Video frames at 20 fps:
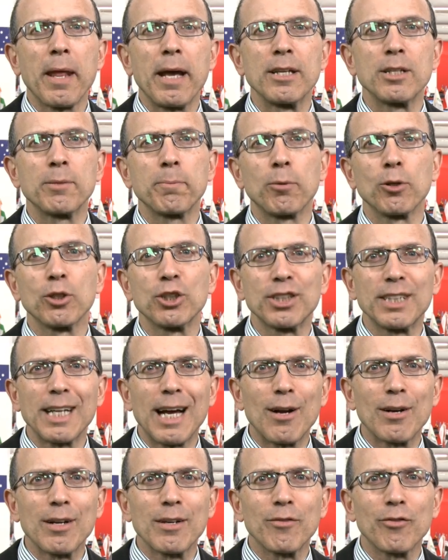has pushed
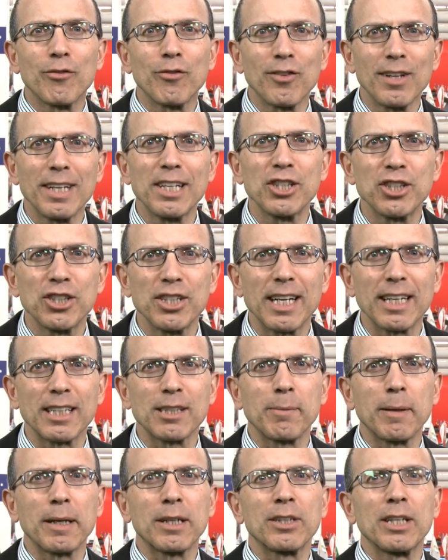down inflation
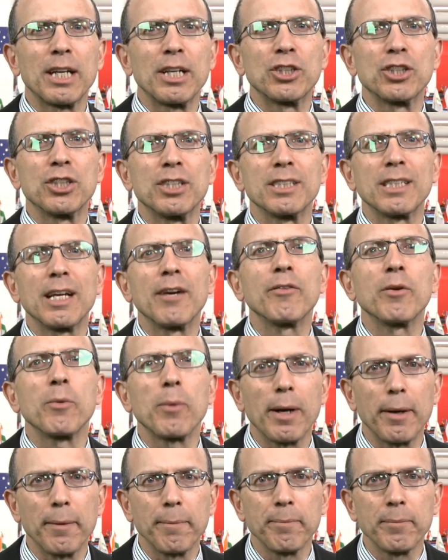expectations
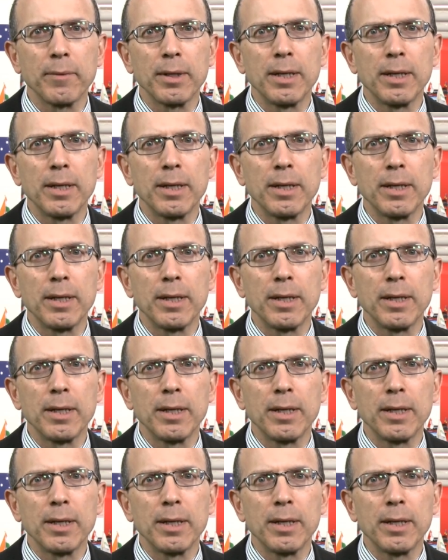everywhere.